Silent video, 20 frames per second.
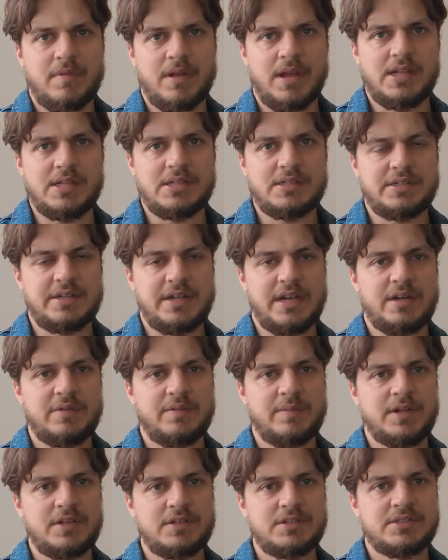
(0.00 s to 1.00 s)
and the
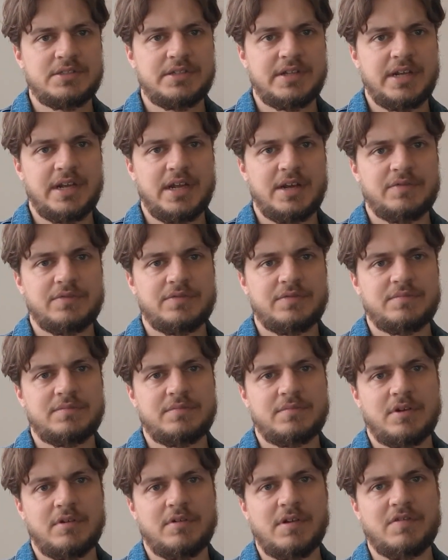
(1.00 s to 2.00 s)
animals, they have
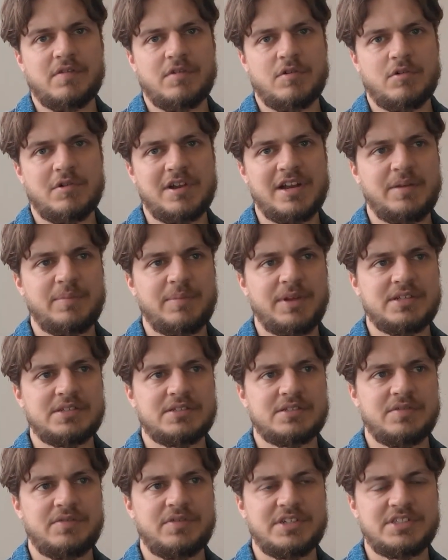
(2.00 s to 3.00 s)
however already been
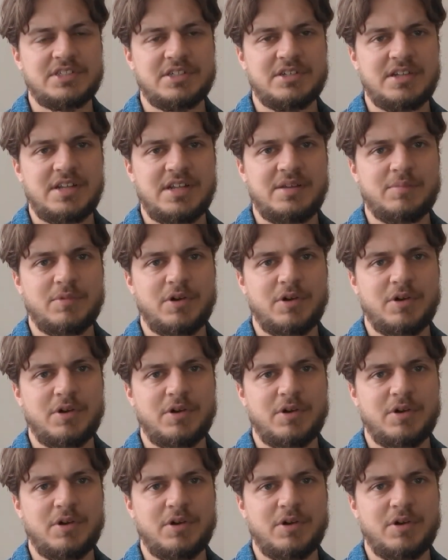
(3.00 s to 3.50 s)
sufficiently